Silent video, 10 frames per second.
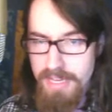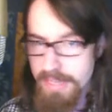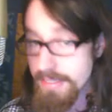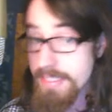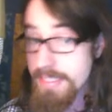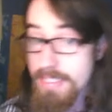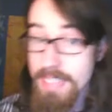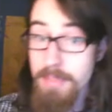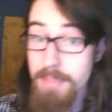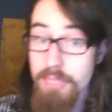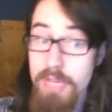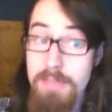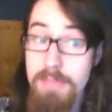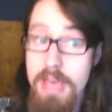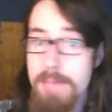This is Stammer
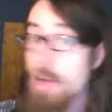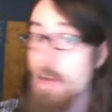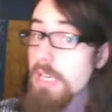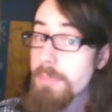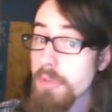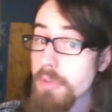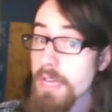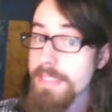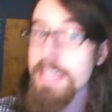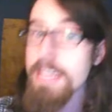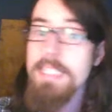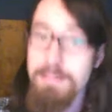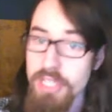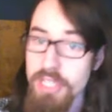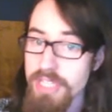stream, manga podcast, and
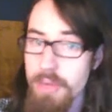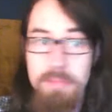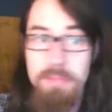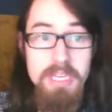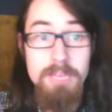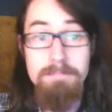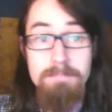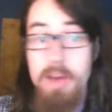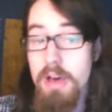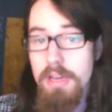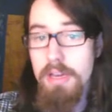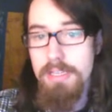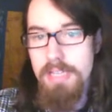speech therapy combined.